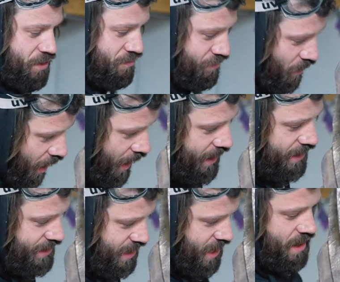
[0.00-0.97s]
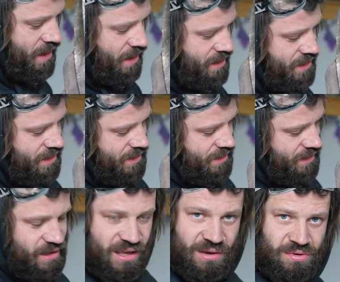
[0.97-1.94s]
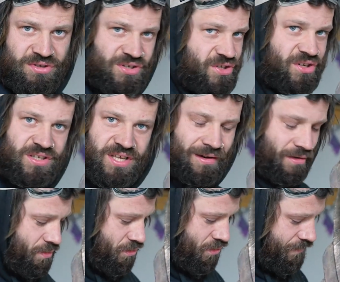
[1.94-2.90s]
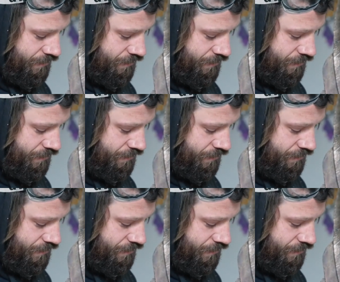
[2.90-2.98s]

grind here, it would just look terrible.